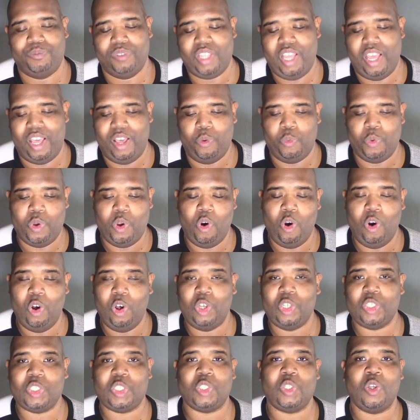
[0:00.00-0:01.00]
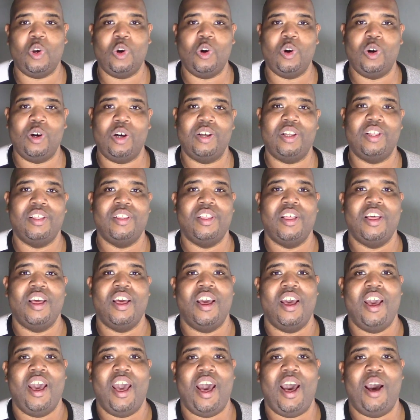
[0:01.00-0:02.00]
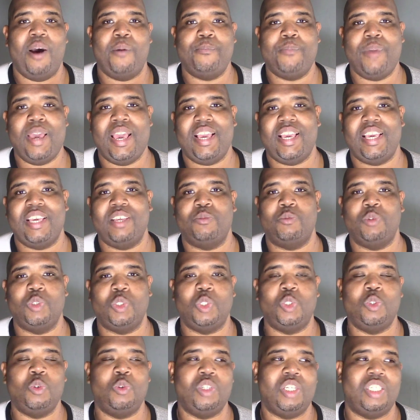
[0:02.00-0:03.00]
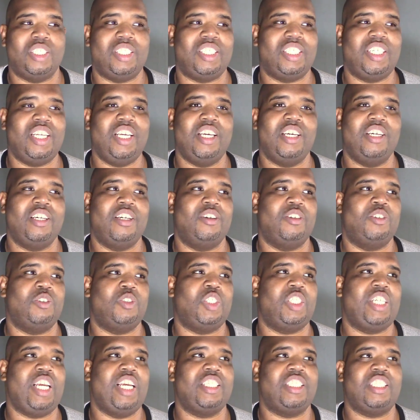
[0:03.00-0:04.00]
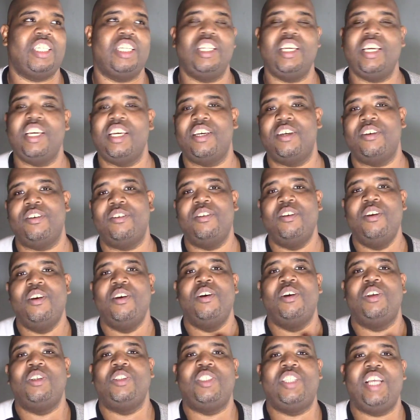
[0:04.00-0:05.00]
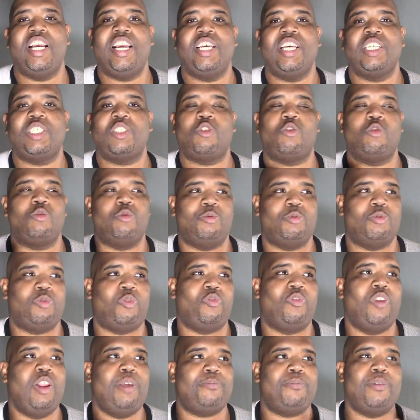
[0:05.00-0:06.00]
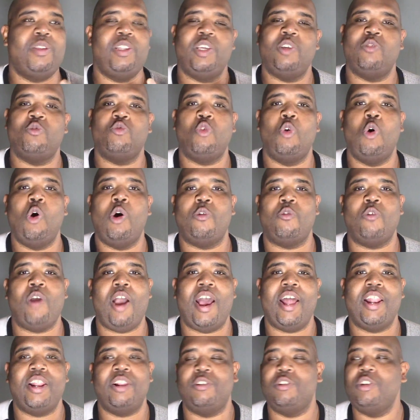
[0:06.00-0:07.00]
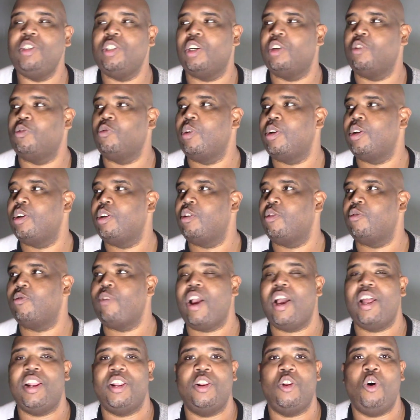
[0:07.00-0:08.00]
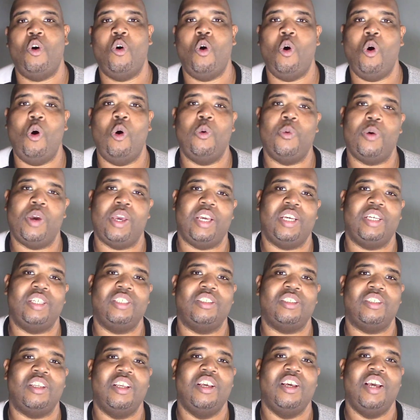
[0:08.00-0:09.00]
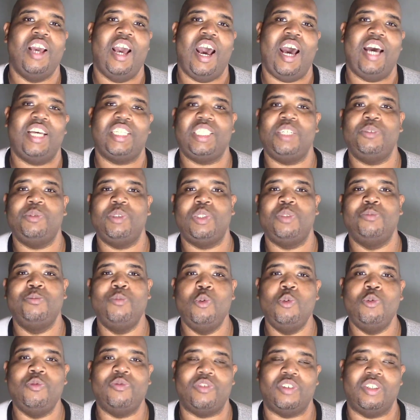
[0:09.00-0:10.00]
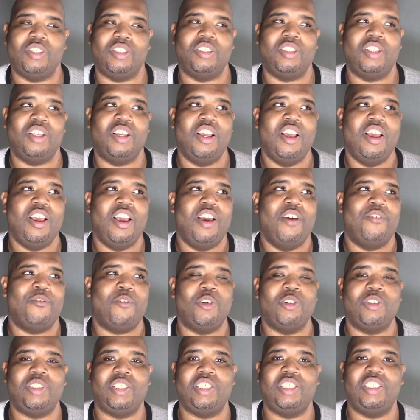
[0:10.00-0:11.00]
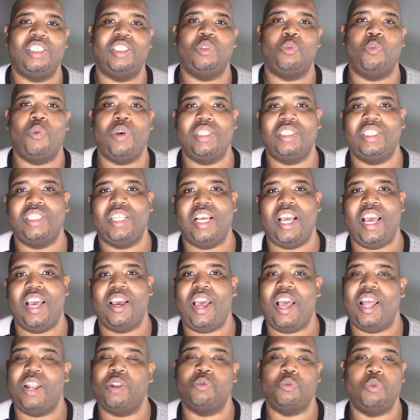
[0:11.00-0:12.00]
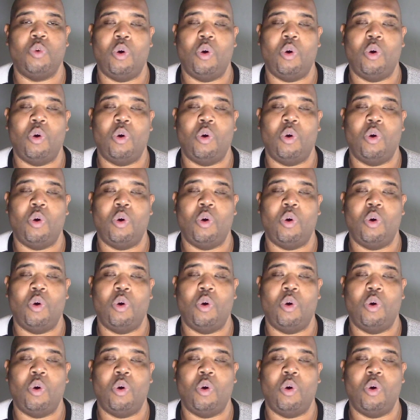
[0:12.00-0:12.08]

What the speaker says: Now, we all saw how M3GAN was doing a Sia Chandelier dance, flipping and running around in the hallways, how she was moving. Versus Wednesday Addams.